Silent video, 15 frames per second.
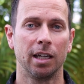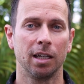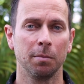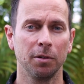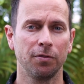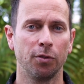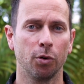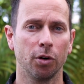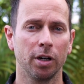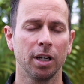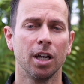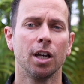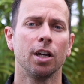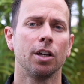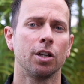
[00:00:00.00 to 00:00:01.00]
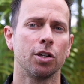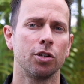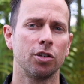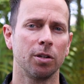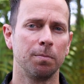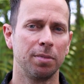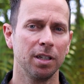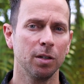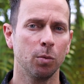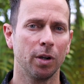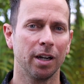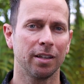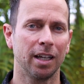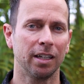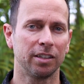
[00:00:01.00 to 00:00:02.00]
And number 4, you should be
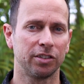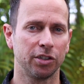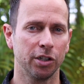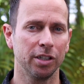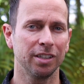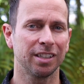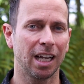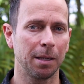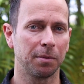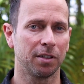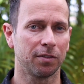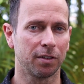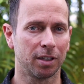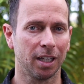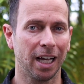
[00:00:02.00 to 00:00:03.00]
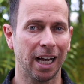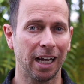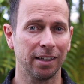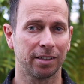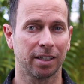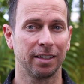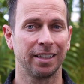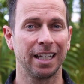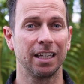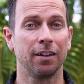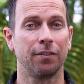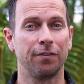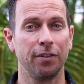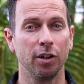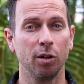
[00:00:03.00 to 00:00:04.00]
aware that certain types of glass contain a
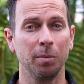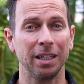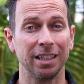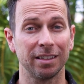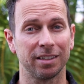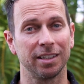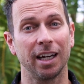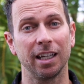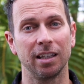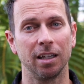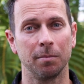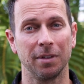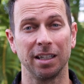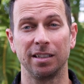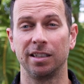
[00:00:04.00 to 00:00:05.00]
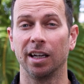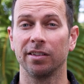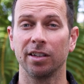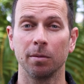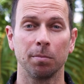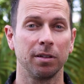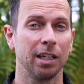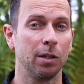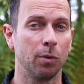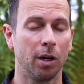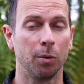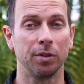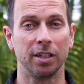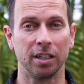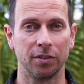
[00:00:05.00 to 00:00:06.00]
film inside them that doesn't play
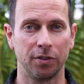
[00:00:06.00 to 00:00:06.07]
well with these